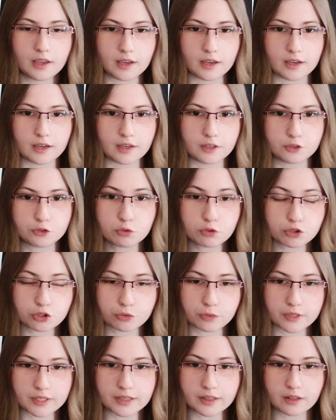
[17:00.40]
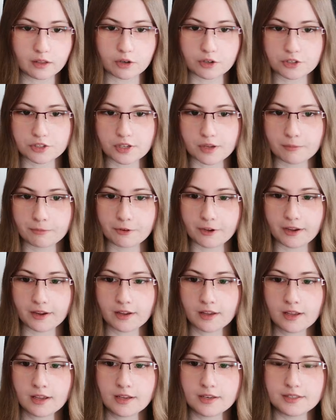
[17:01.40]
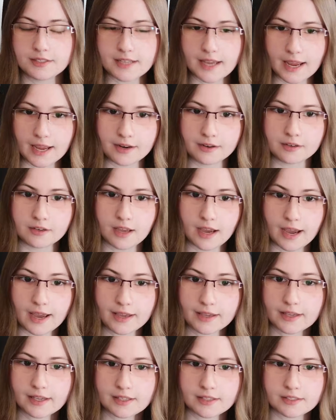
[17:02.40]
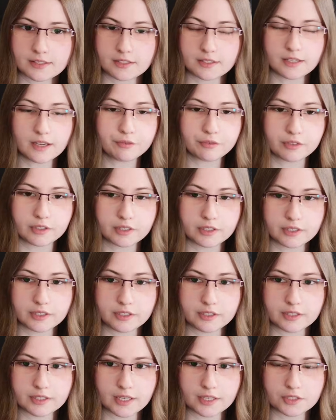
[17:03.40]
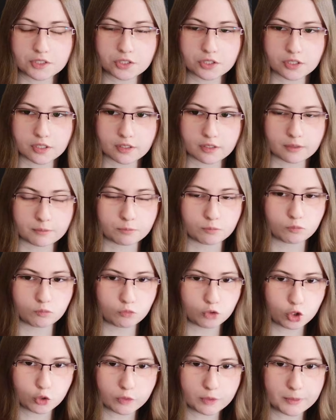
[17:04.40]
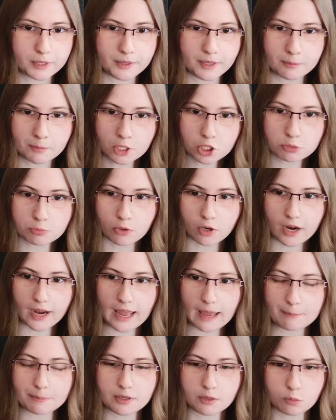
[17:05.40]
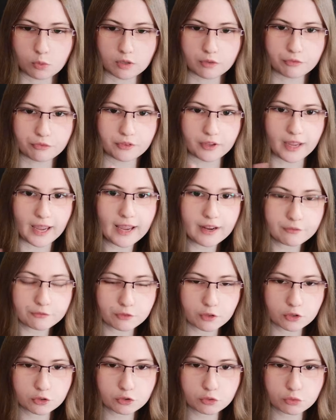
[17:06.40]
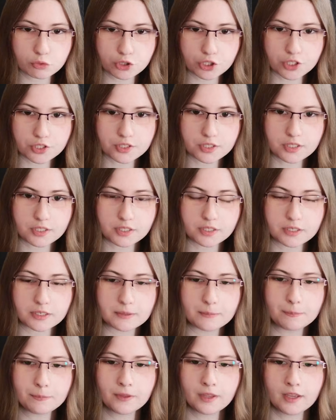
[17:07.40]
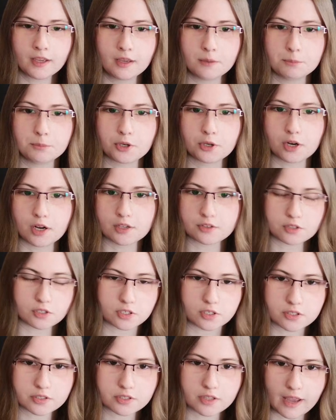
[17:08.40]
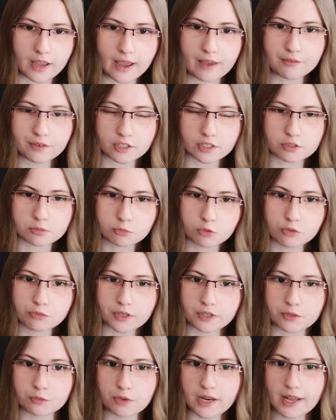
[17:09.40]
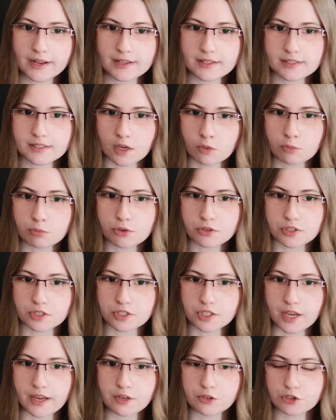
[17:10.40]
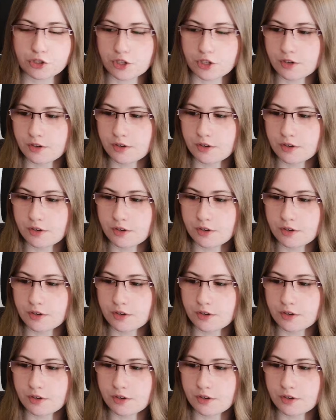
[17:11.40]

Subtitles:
too shrill or something, then I can see definitely that you will be much more happy with the HEDDphone 2 GT here, because it is having a smooth and relaxed sound presentation